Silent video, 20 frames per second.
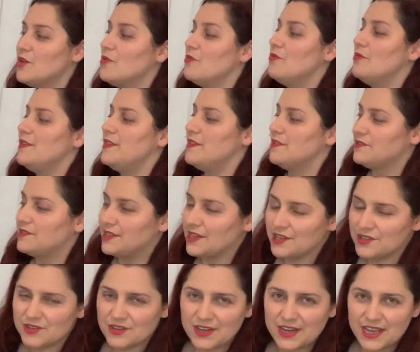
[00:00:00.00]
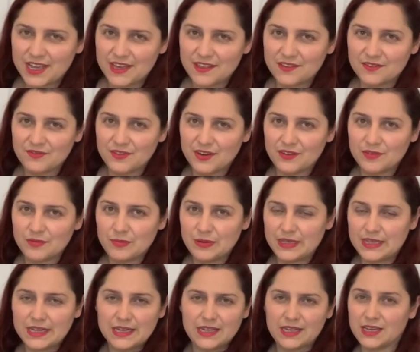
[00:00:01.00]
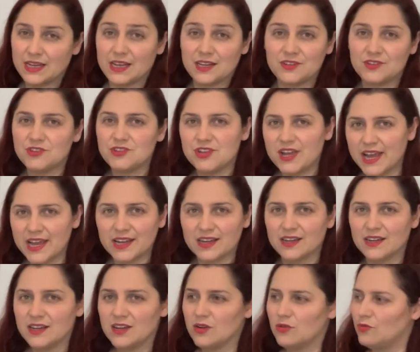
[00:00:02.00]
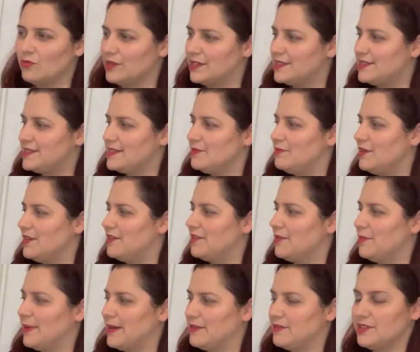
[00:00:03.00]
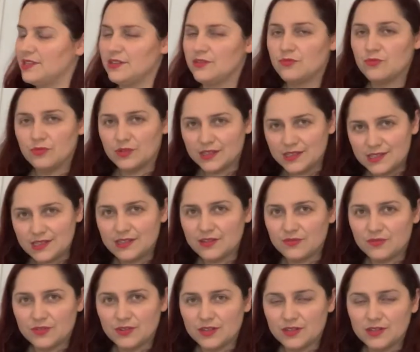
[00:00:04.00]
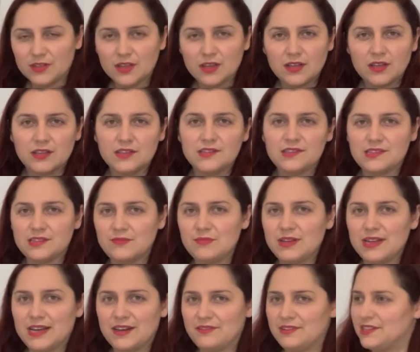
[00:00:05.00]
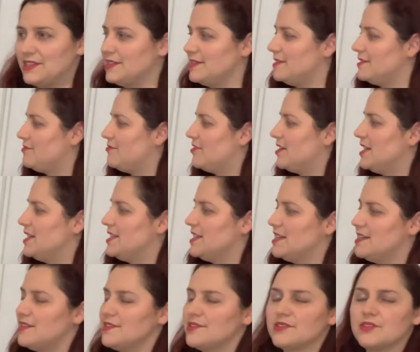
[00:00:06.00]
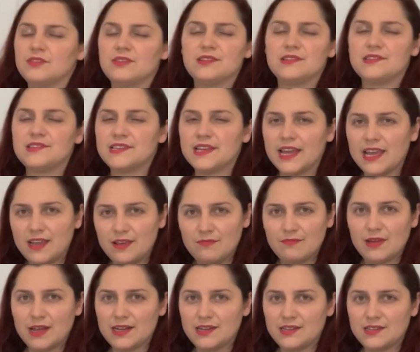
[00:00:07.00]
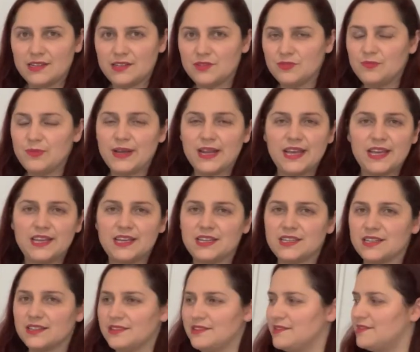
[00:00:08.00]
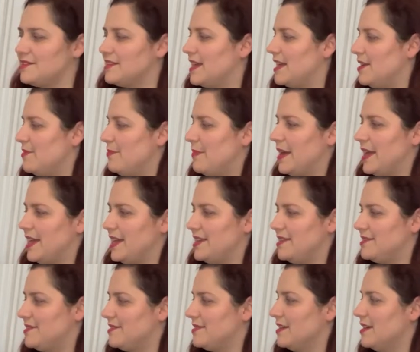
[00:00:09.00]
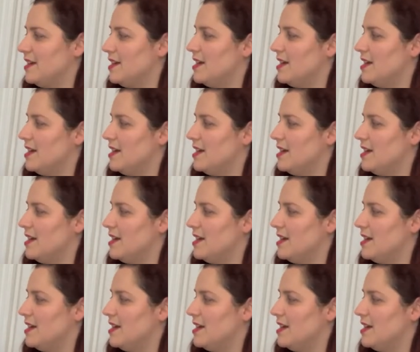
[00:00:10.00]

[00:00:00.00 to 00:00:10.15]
with your section A at the very beginning and check what's similar about it, what's different. Similarities. Right hand has got the same melody. You're playing it at the same pace.